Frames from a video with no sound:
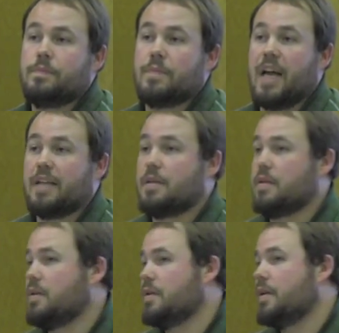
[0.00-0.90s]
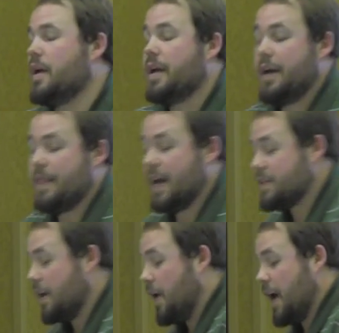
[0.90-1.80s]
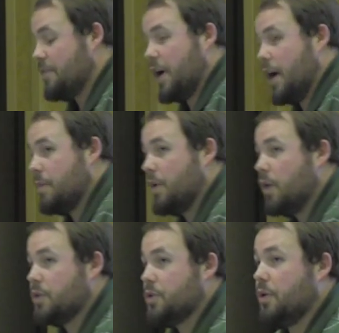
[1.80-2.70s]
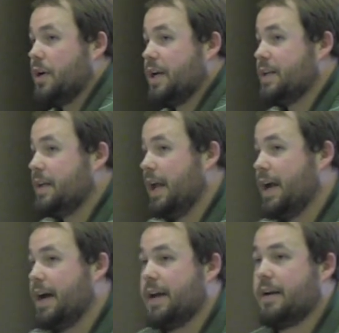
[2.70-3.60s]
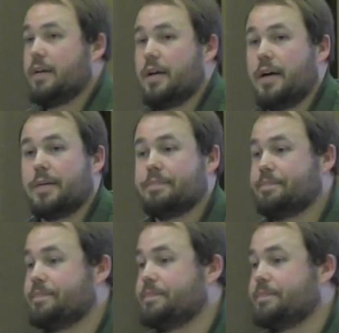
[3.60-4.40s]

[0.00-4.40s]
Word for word: That's, that's how I've gone about doing it, and um,